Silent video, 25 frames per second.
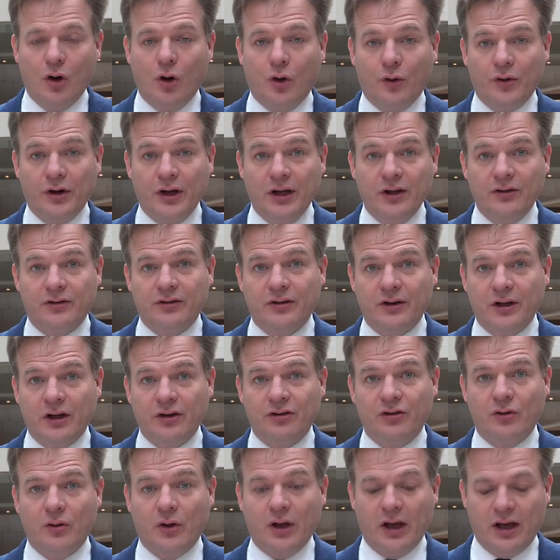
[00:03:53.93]
on
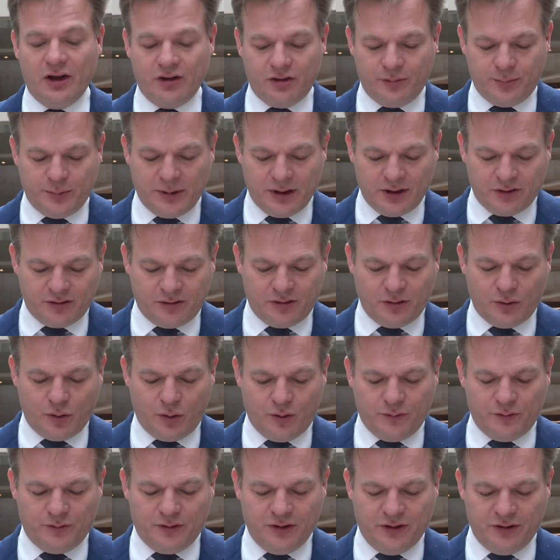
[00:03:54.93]
international aspects
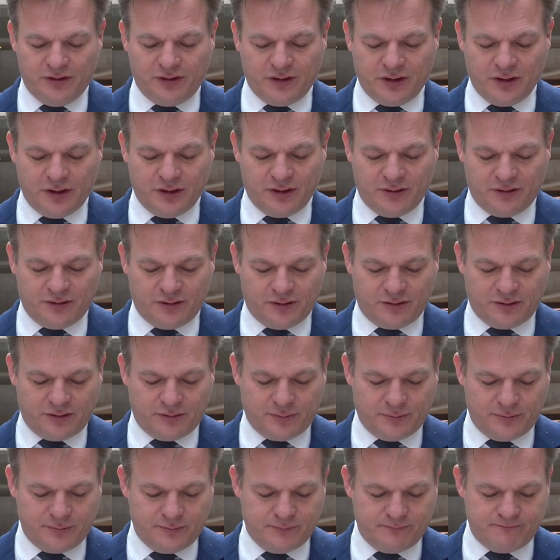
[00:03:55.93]
of these cases.